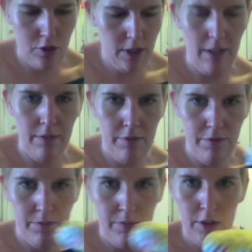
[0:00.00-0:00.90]
Kind of
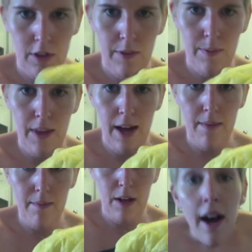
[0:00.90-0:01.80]
covered that
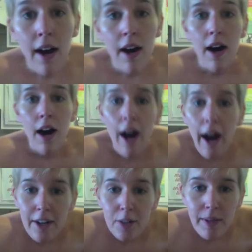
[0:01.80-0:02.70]
up.
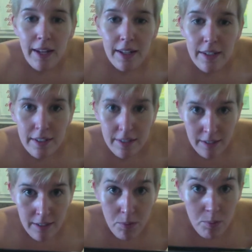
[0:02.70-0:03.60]
Ironman
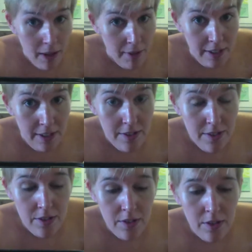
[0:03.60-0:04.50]

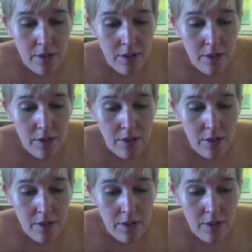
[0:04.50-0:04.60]
brownies